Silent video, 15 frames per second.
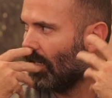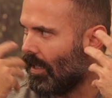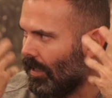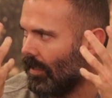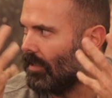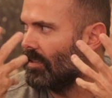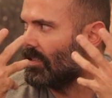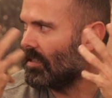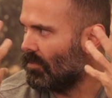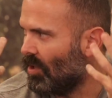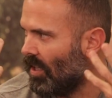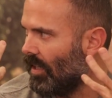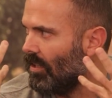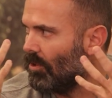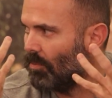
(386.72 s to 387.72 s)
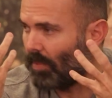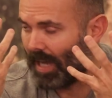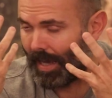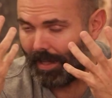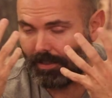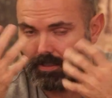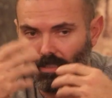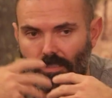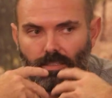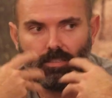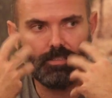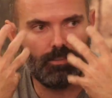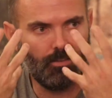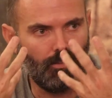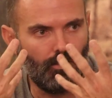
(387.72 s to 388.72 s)
clean and stimulate your palate,
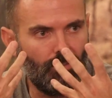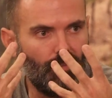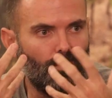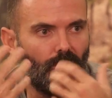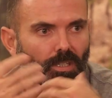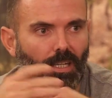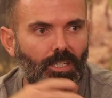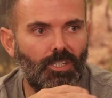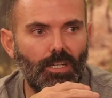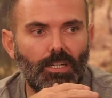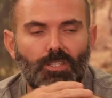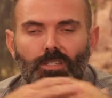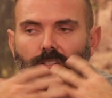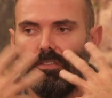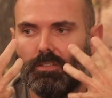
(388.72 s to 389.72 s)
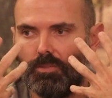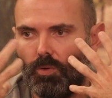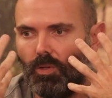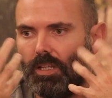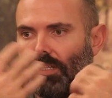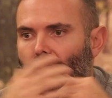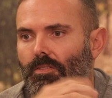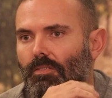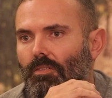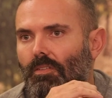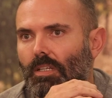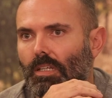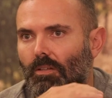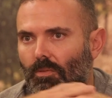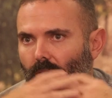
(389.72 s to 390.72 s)
mm -hmm. your digestion, and all that sort of
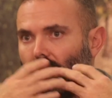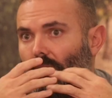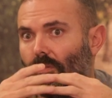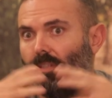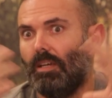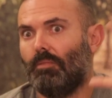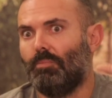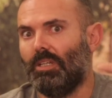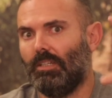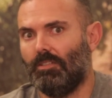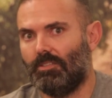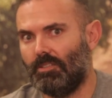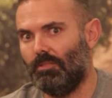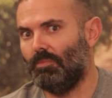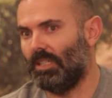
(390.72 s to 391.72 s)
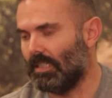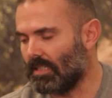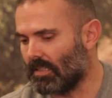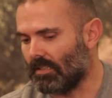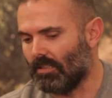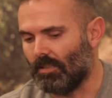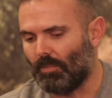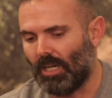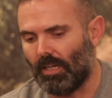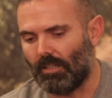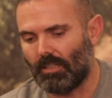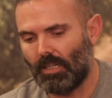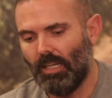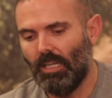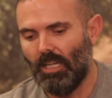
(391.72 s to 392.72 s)
thing. You know, without being too medicinal about
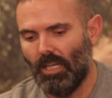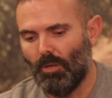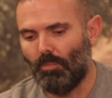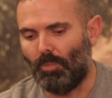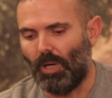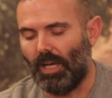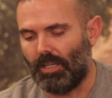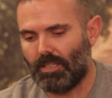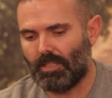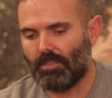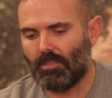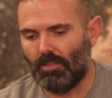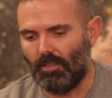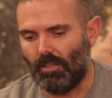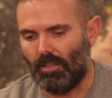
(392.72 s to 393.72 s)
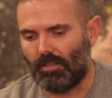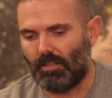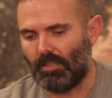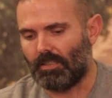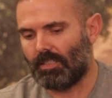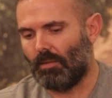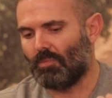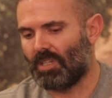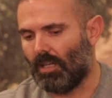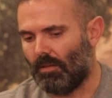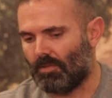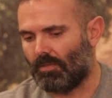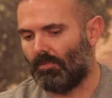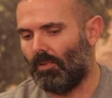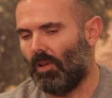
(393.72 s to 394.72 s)
it. Yes. But you know, I think
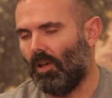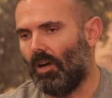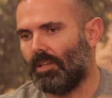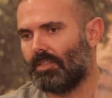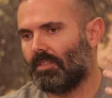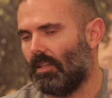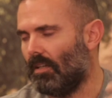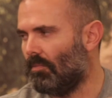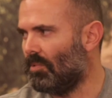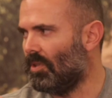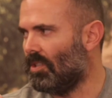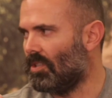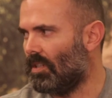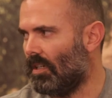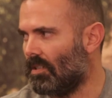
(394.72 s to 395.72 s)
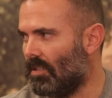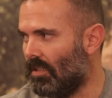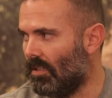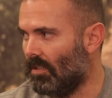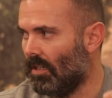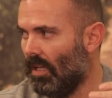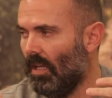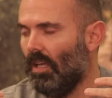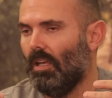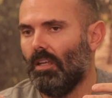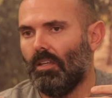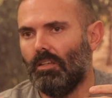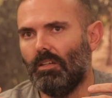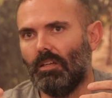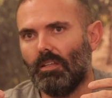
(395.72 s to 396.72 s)
sometimes we've lost that appreciation in.
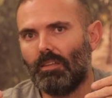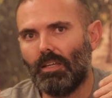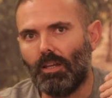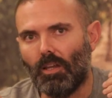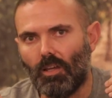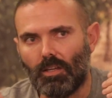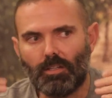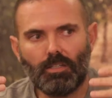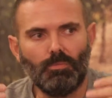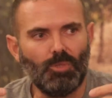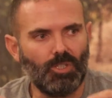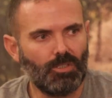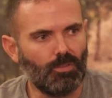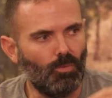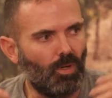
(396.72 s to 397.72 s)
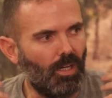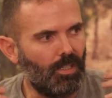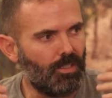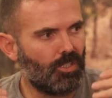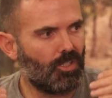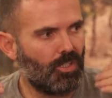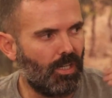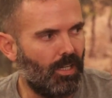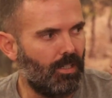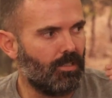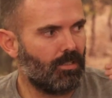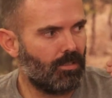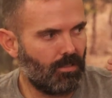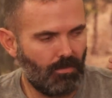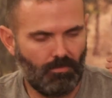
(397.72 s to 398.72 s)
You know, I think a lot of commercial wines
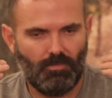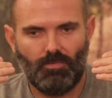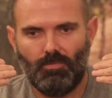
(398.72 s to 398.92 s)
chase